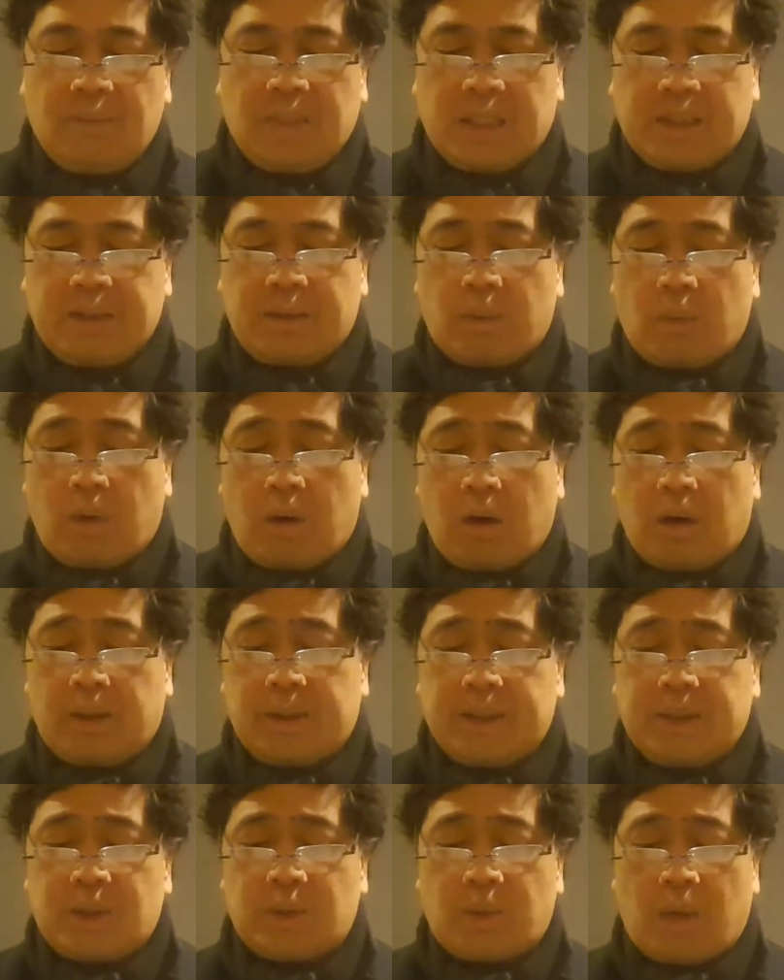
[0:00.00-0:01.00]
The world
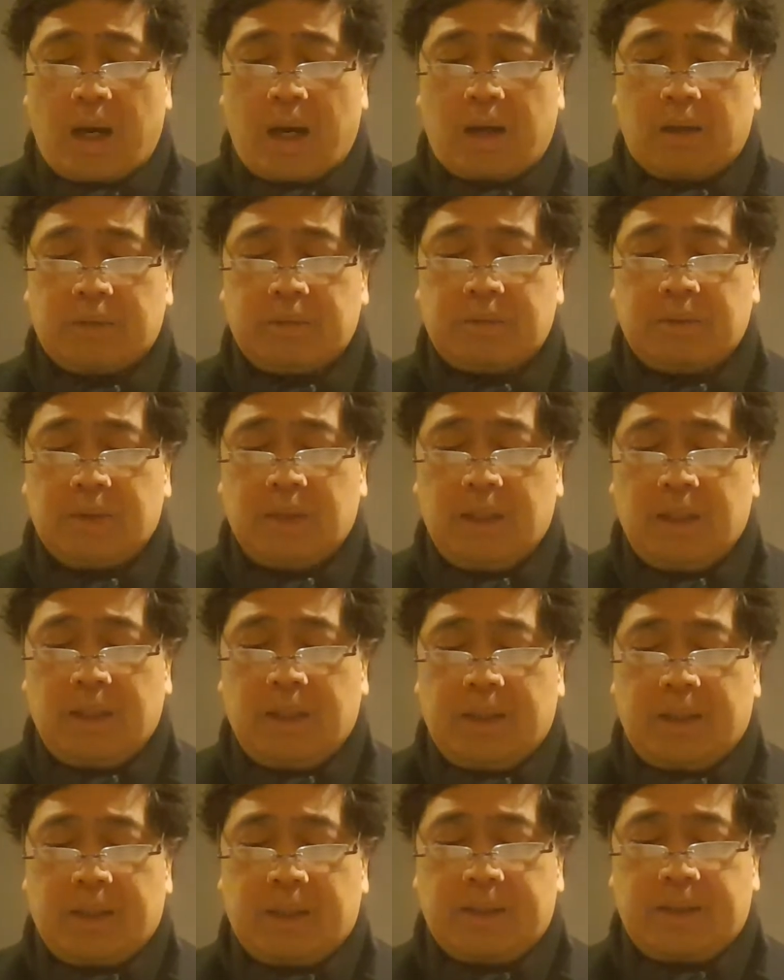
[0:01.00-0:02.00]
is round,
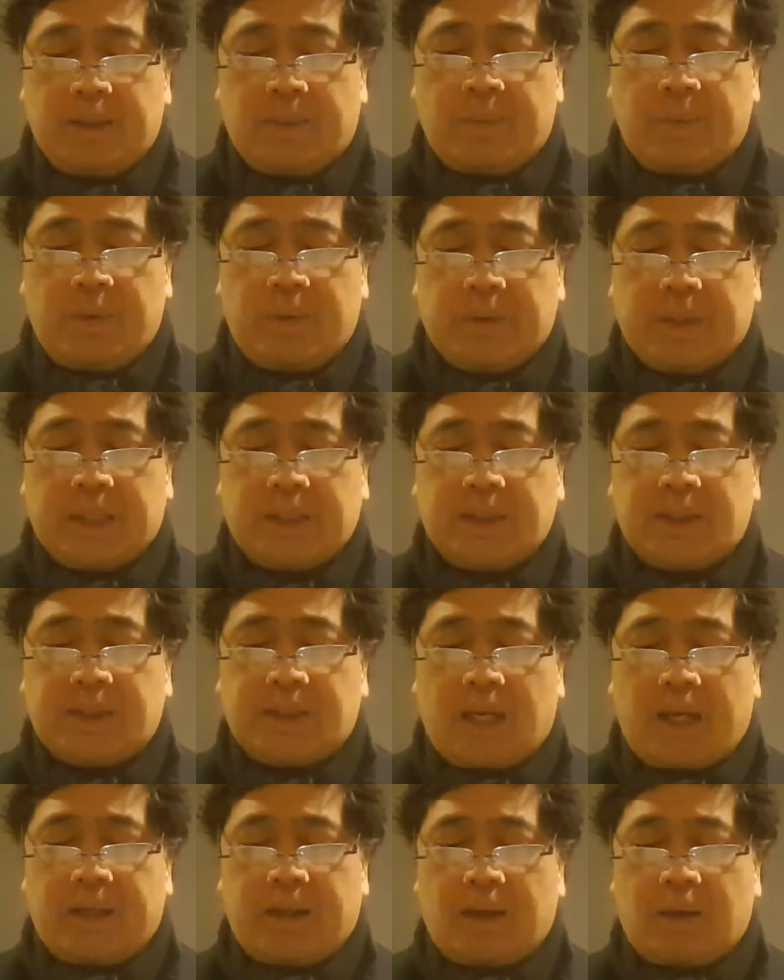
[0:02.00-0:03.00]
the moon and
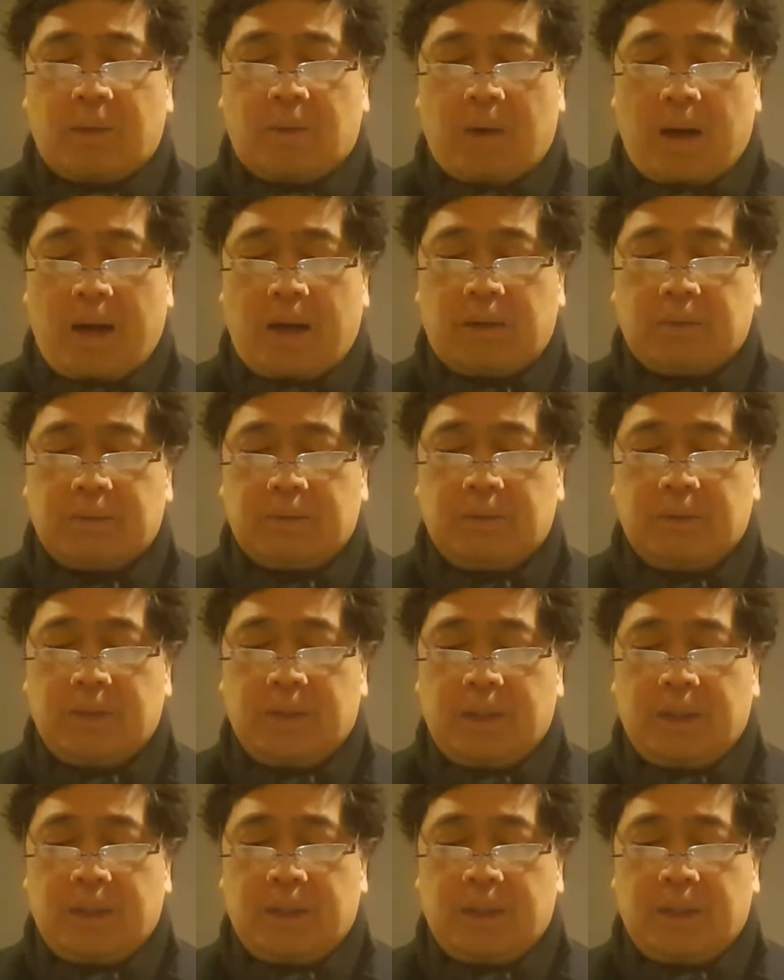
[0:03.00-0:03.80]
sun are round,